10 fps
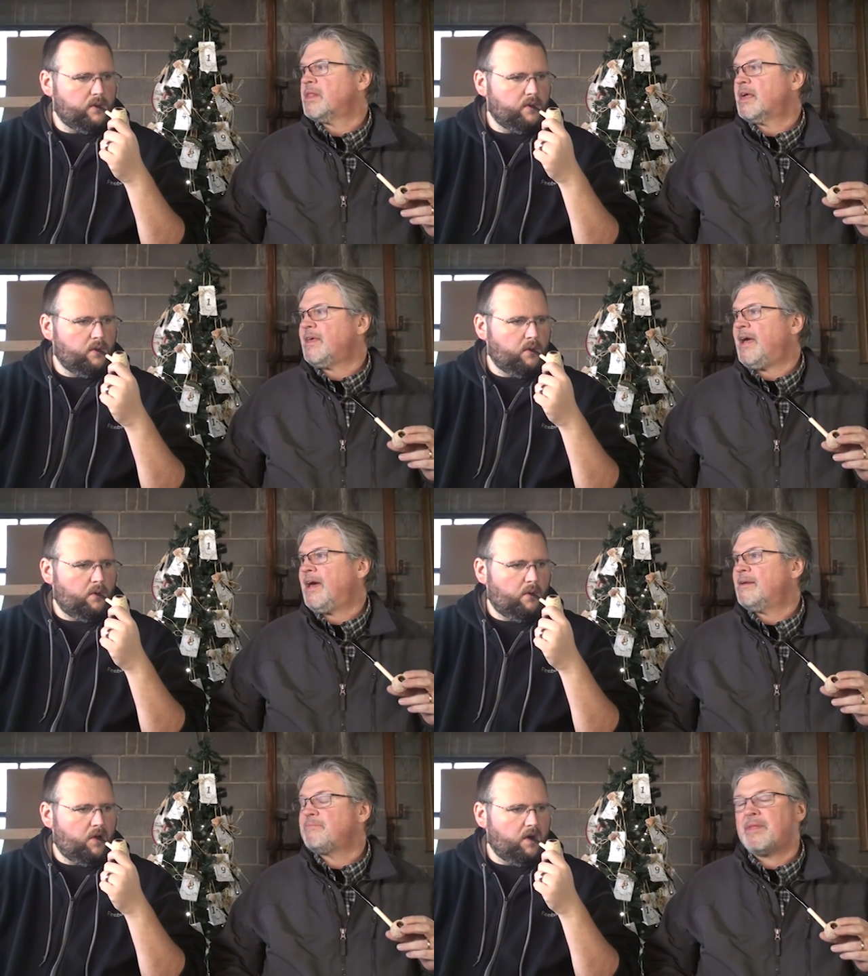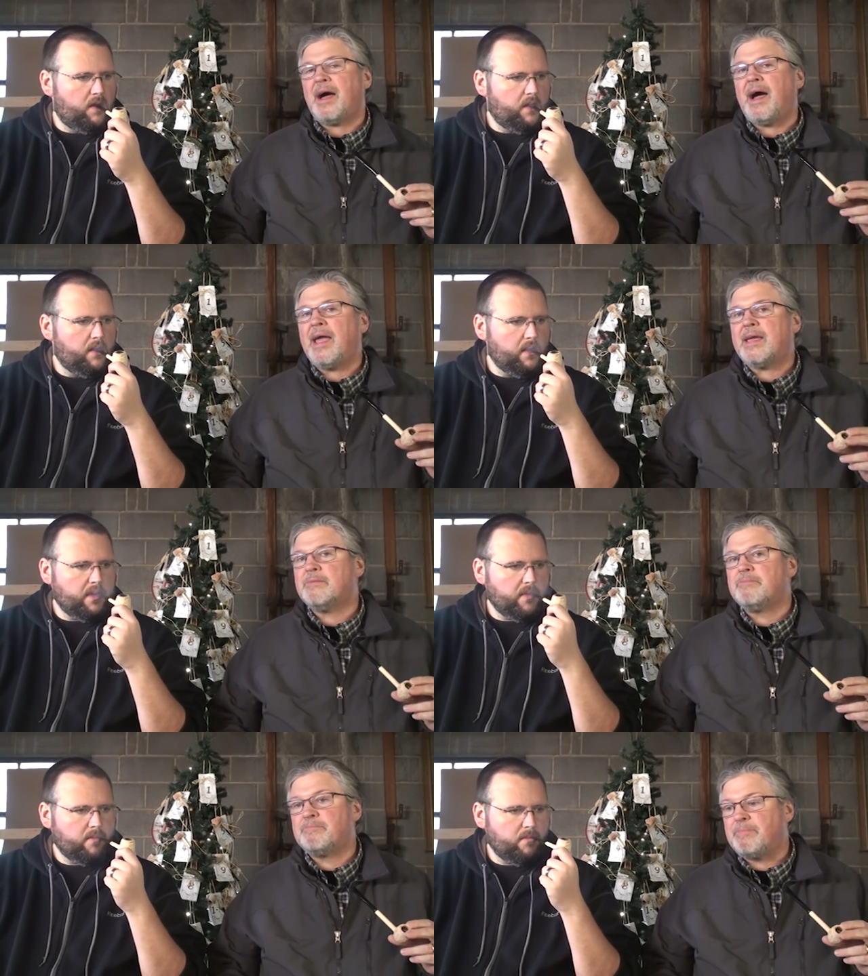Speaker 1: like that, I
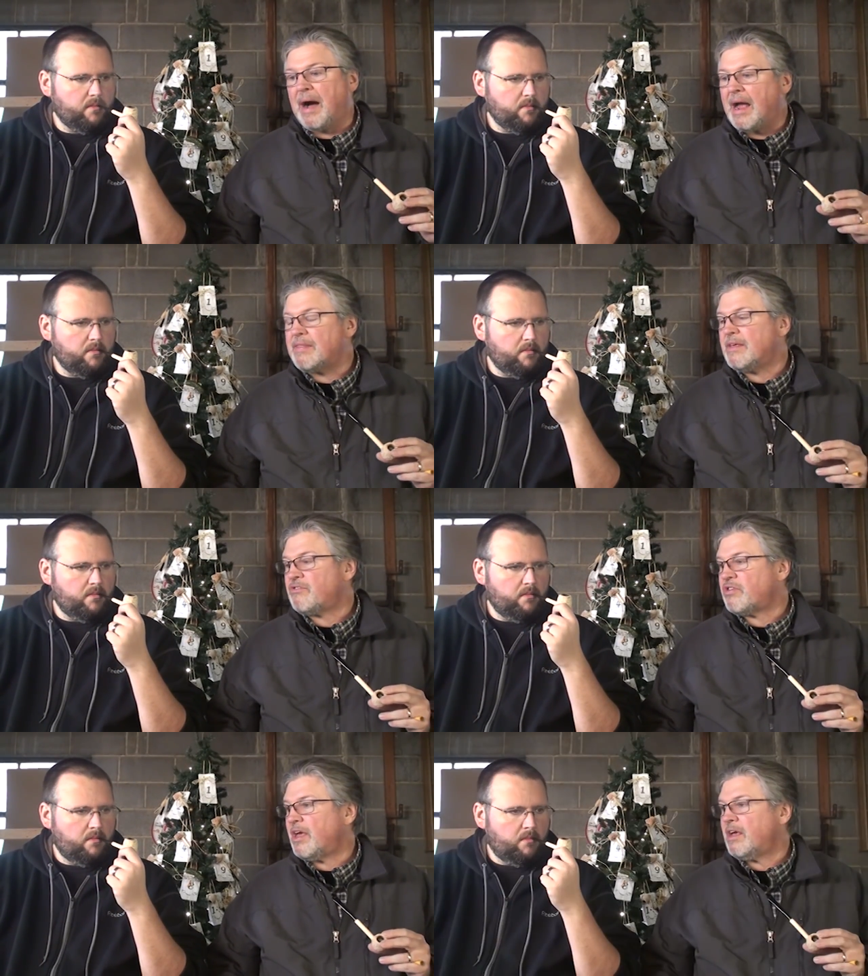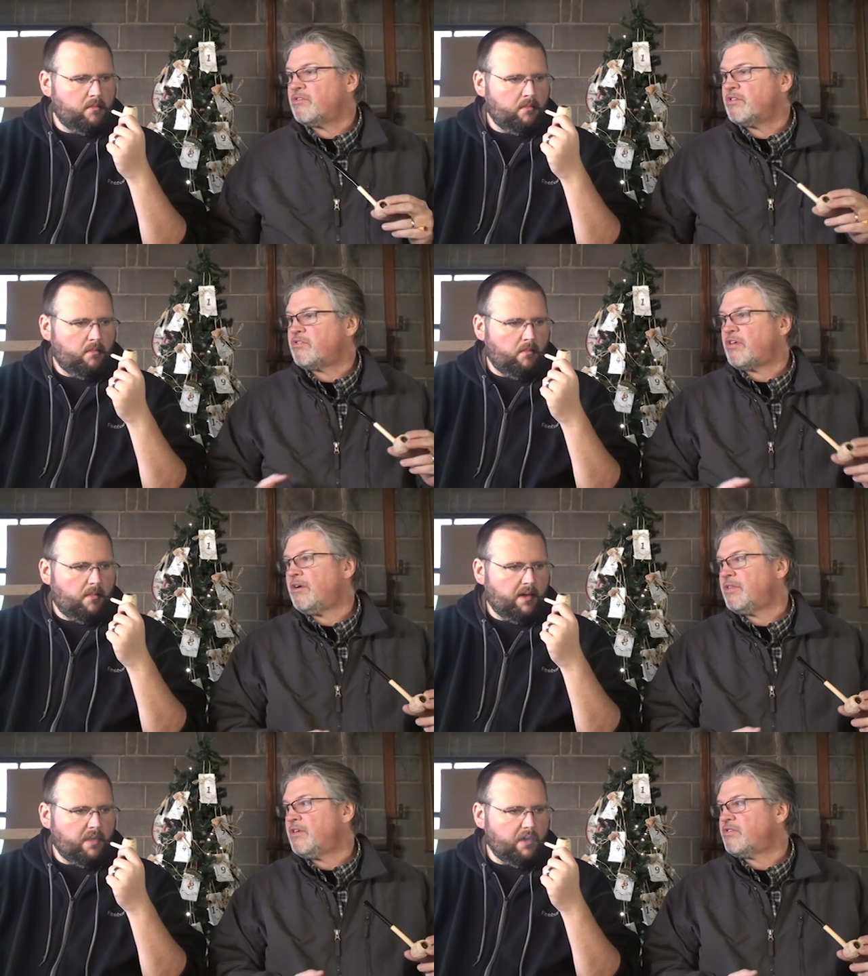can buy these things and
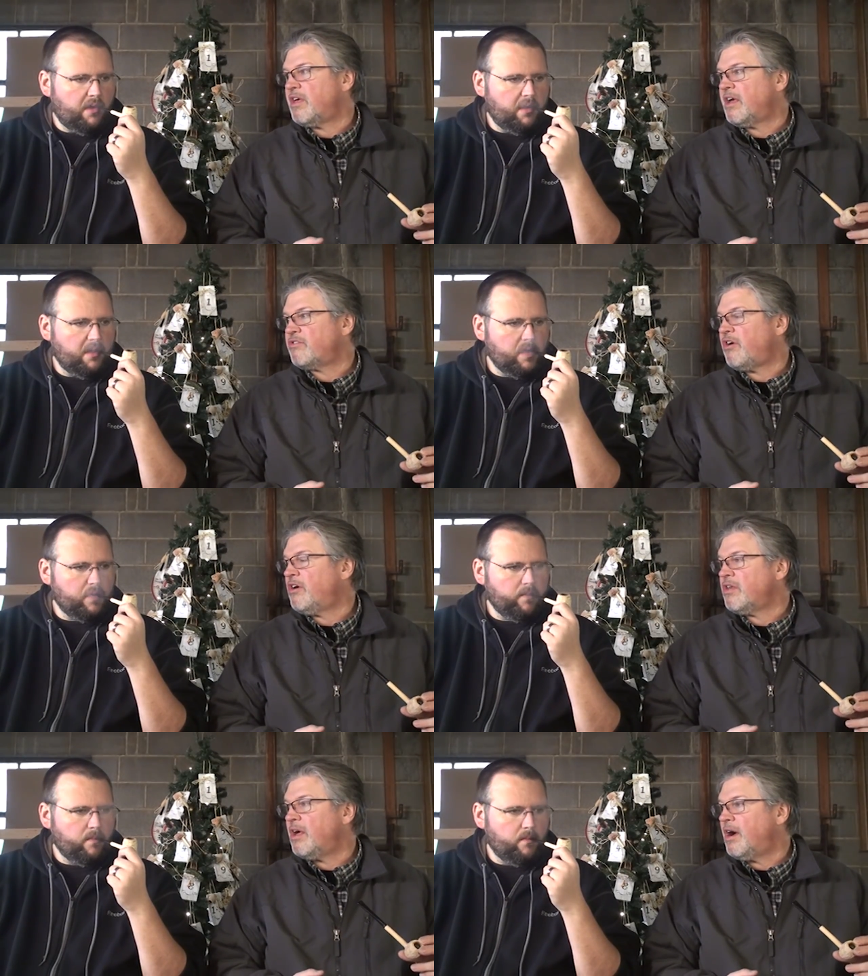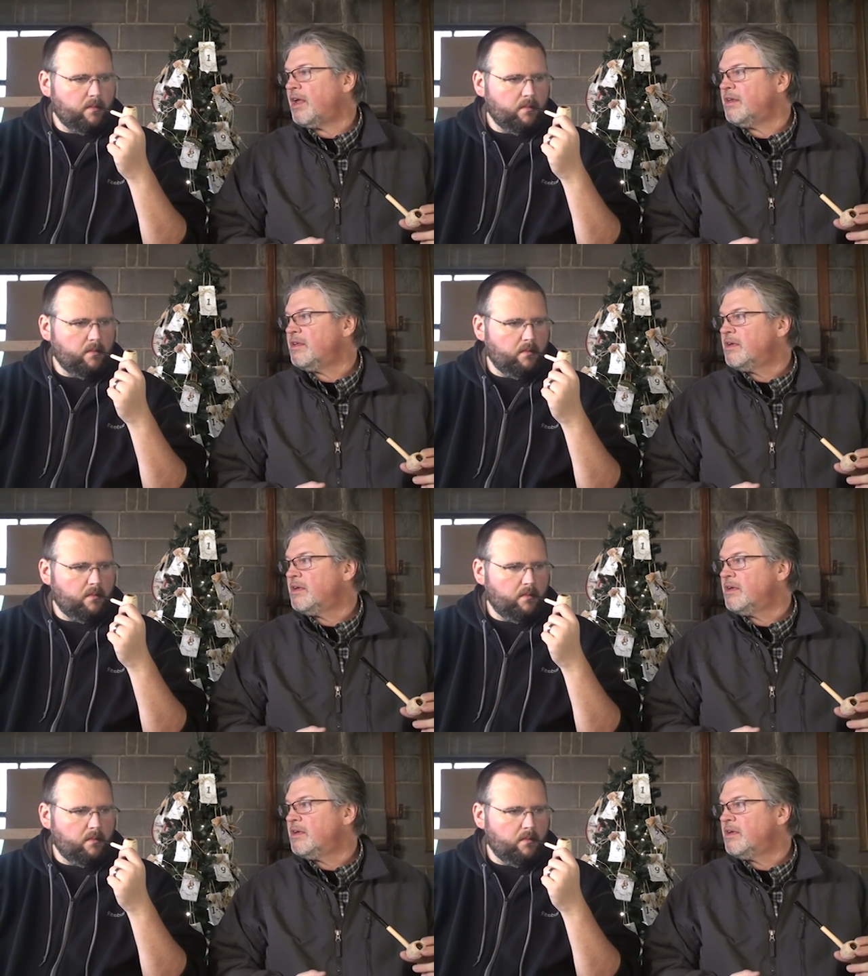sell these things online.